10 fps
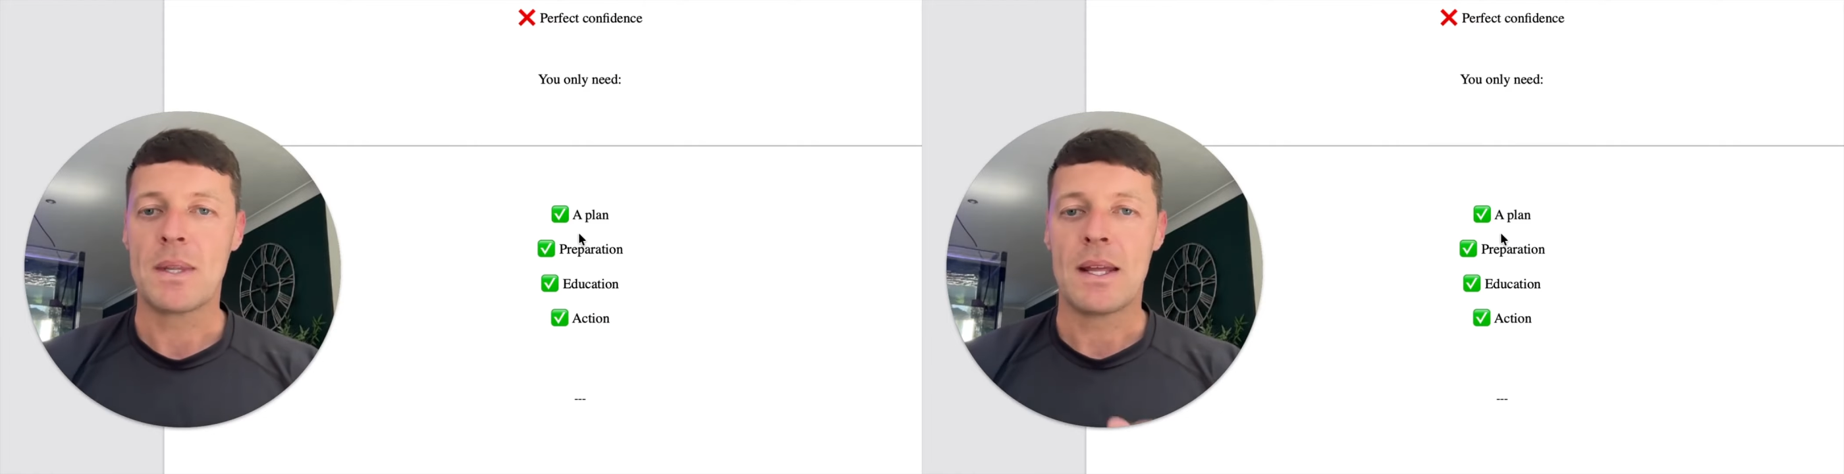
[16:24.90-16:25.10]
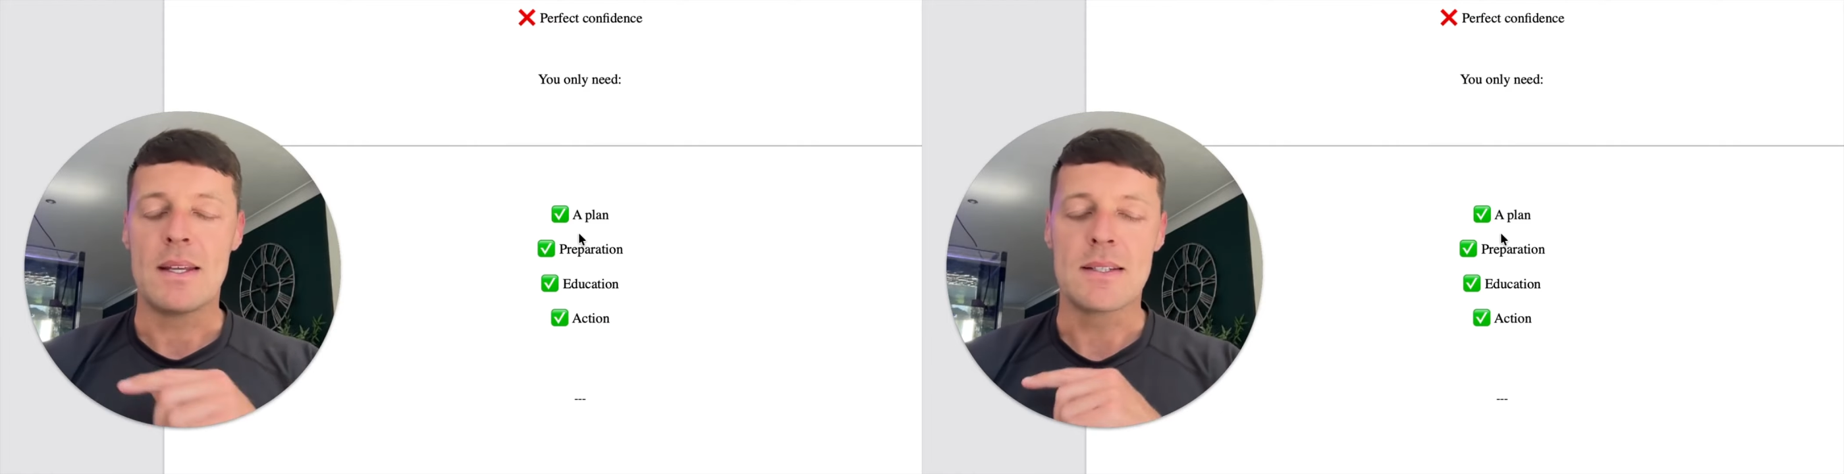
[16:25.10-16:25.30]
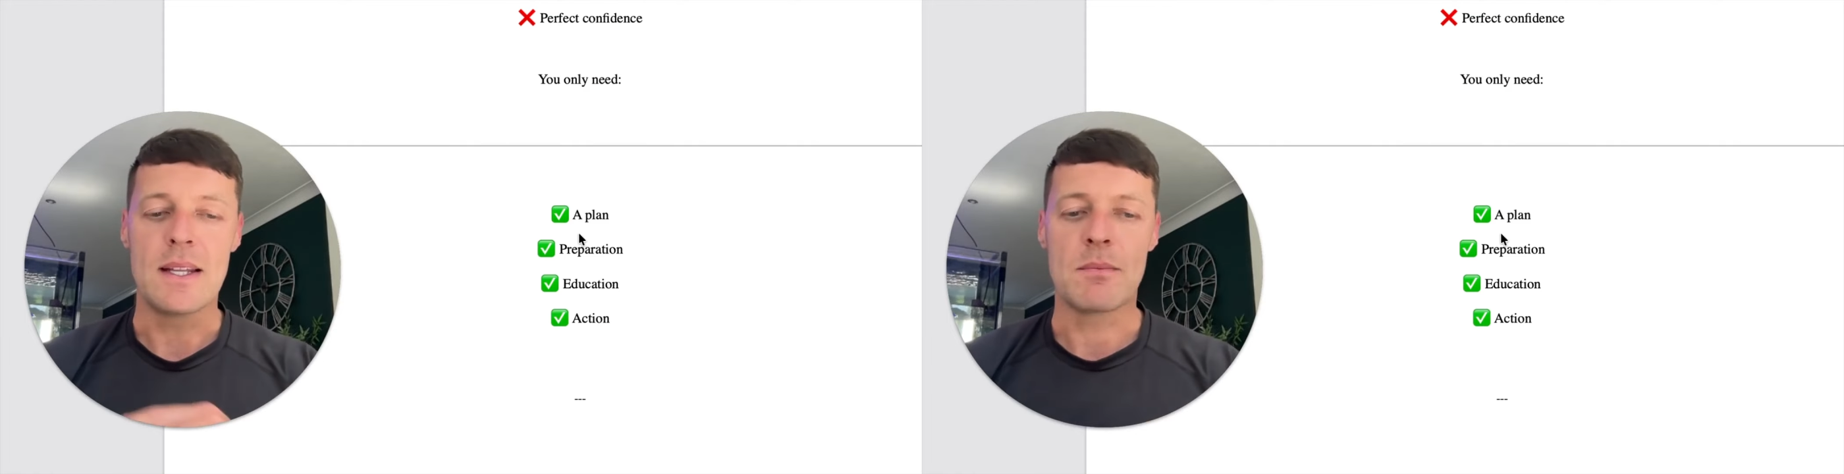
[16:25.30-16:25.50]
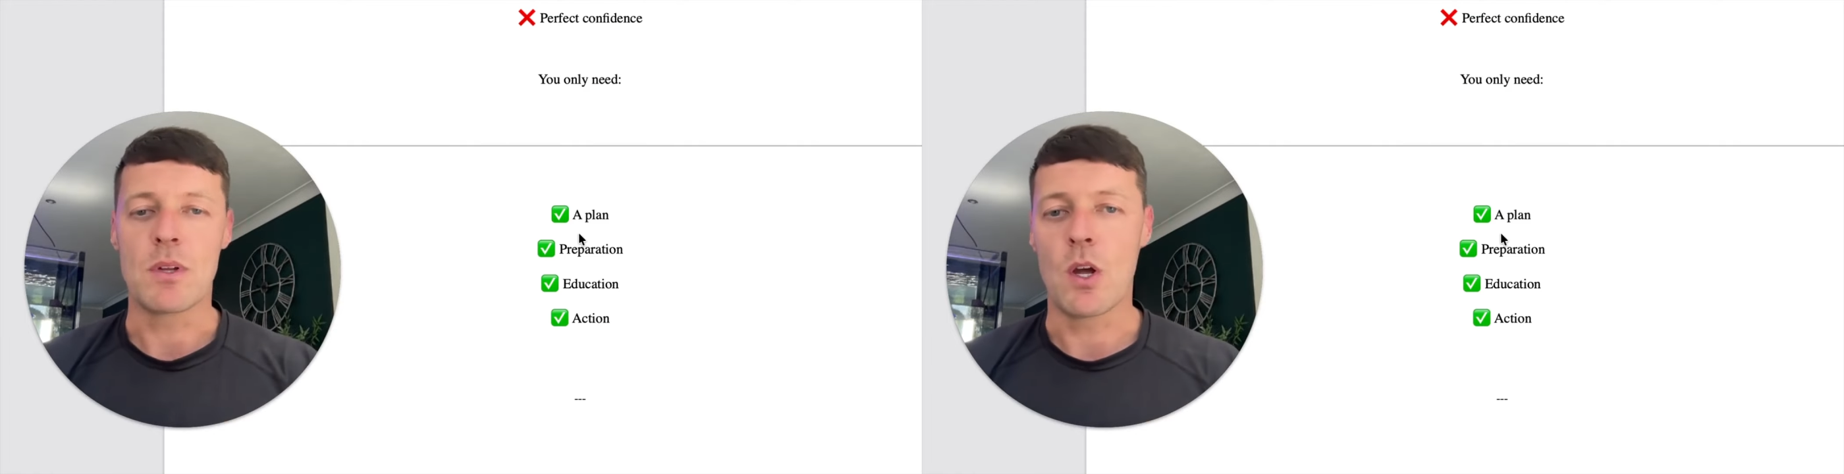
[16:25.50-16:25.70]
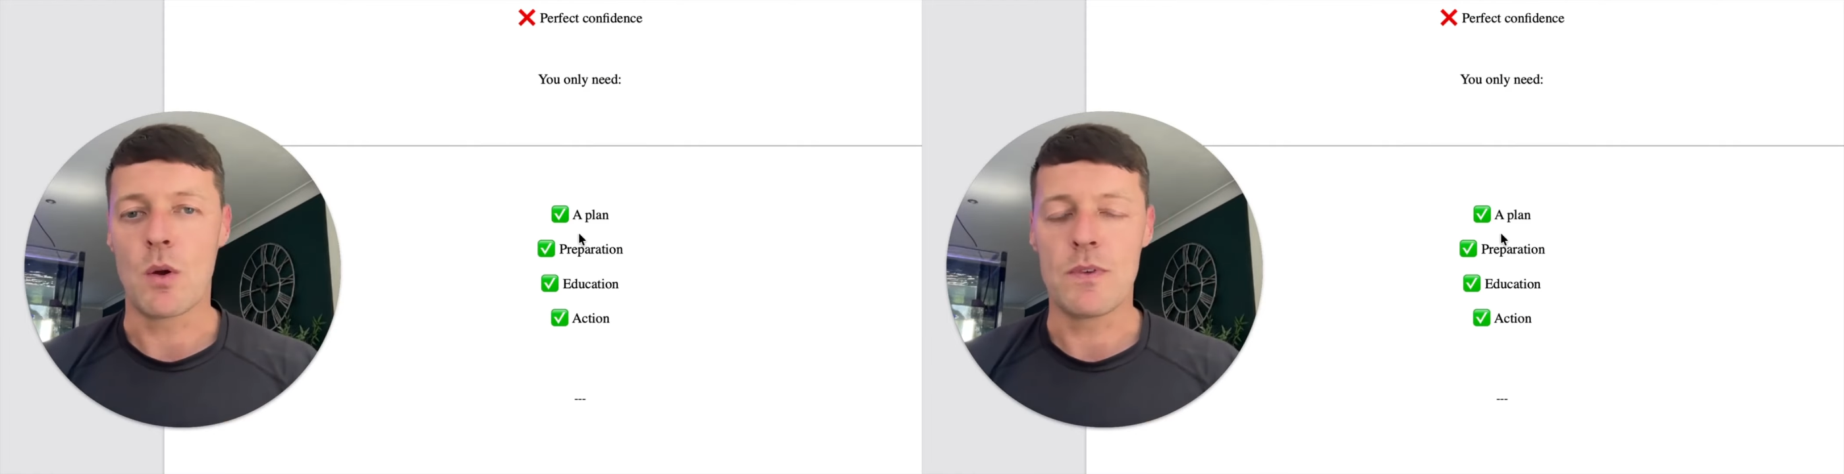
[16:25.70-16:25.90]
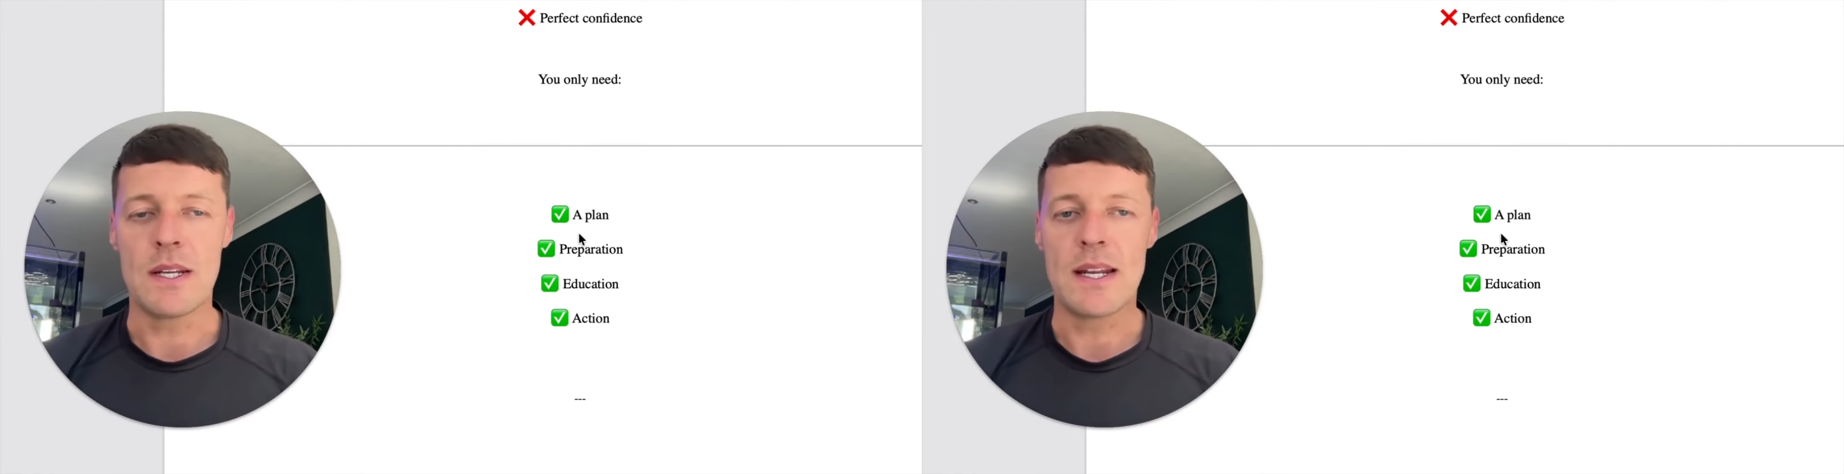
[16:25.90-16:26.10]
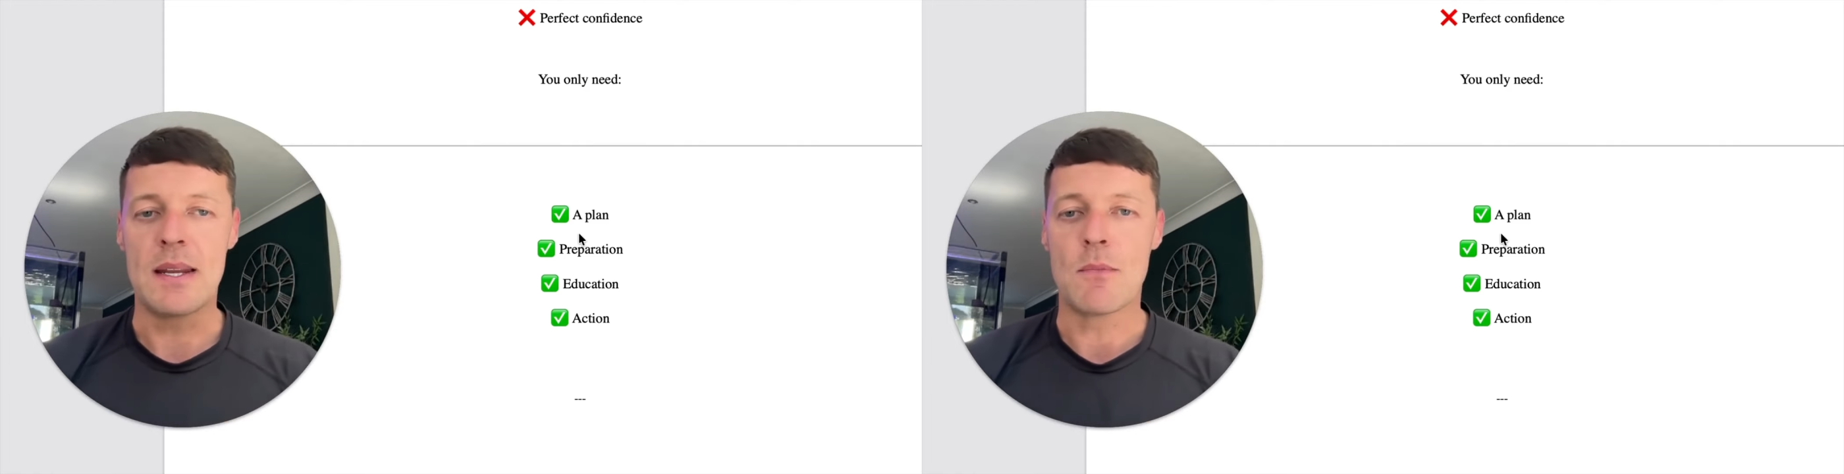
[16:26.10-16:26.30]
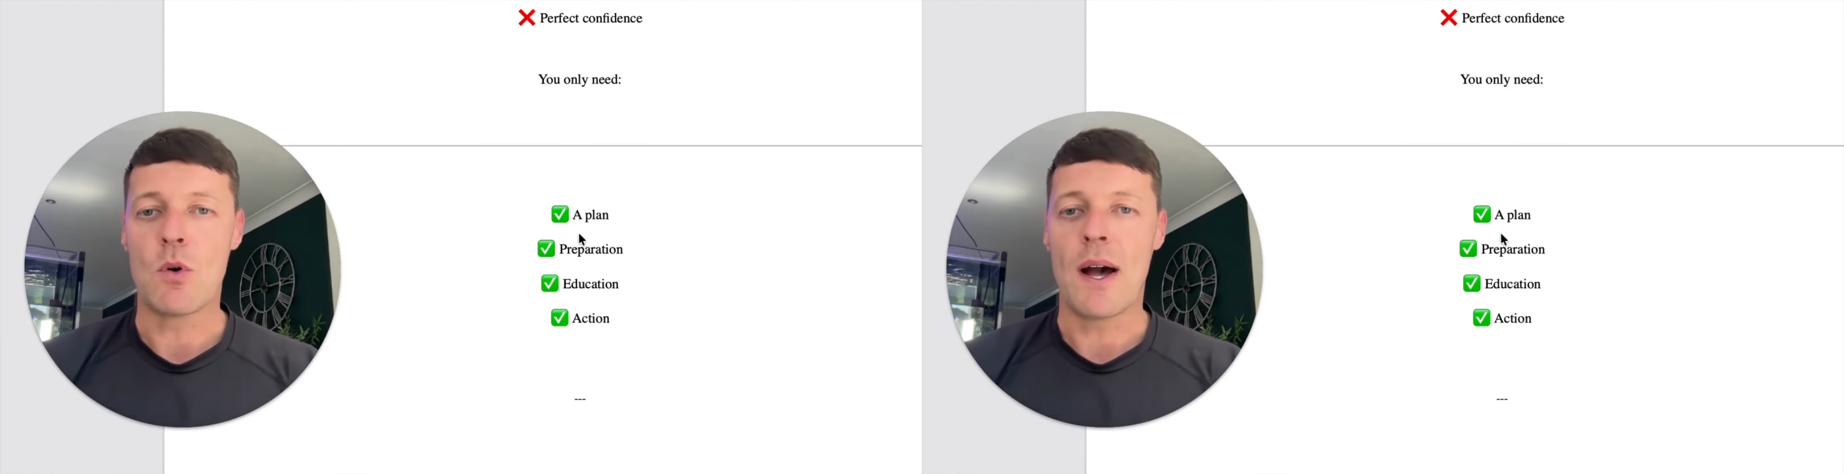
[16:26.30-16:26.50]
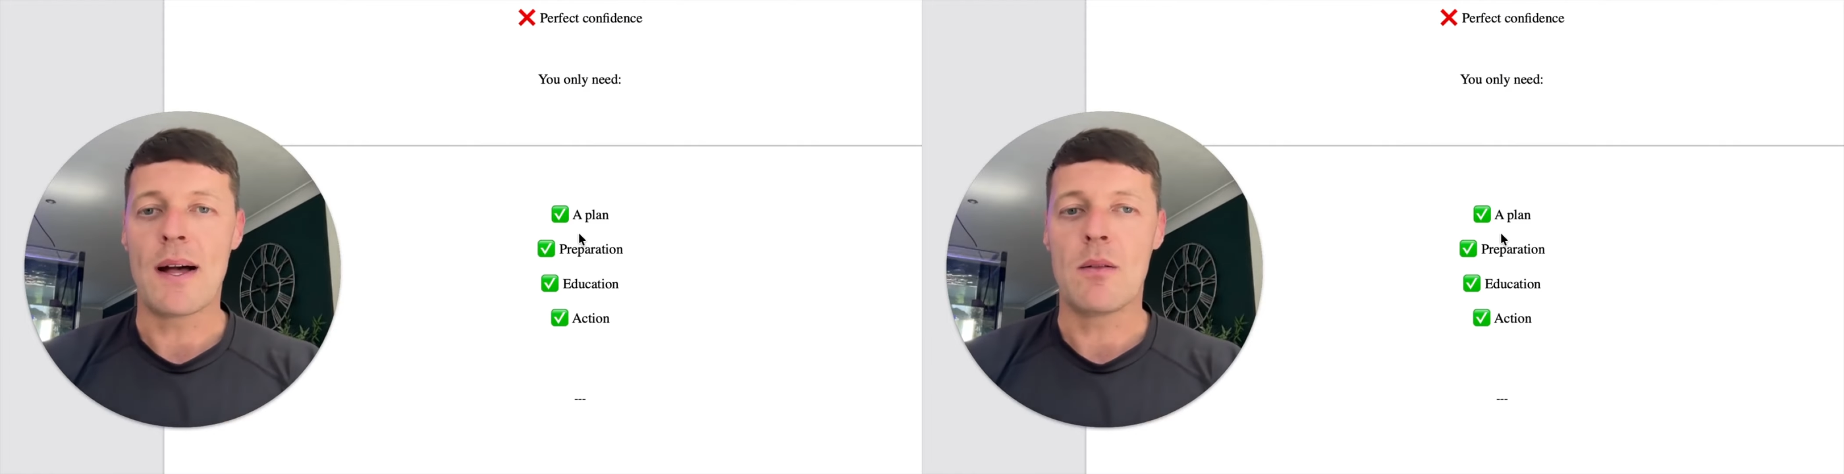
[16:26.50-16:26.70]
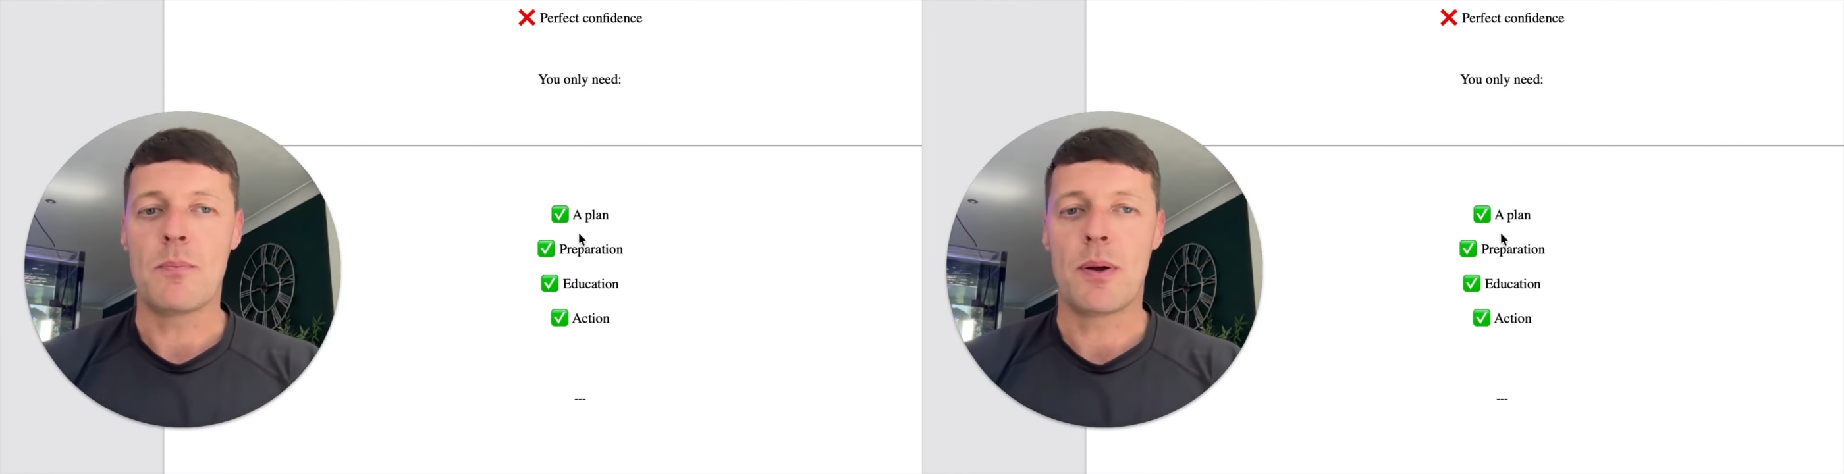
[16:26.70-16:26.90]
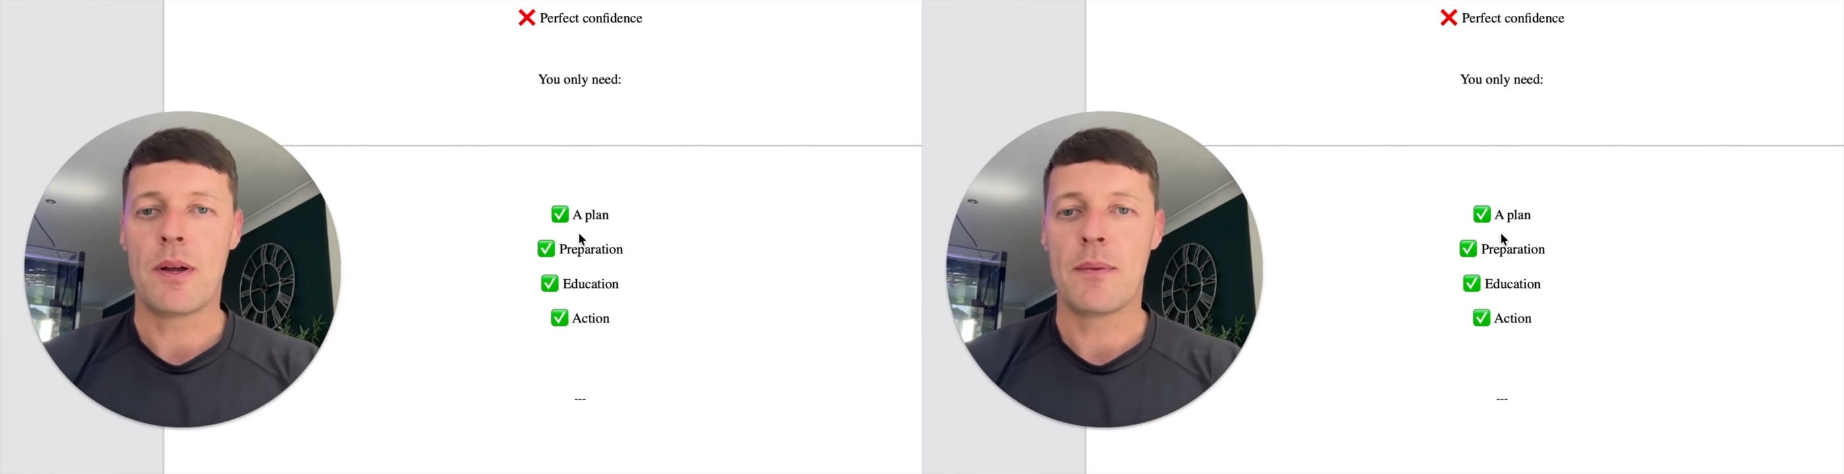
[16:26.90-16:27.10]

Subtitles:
There's a link below if you need any more help.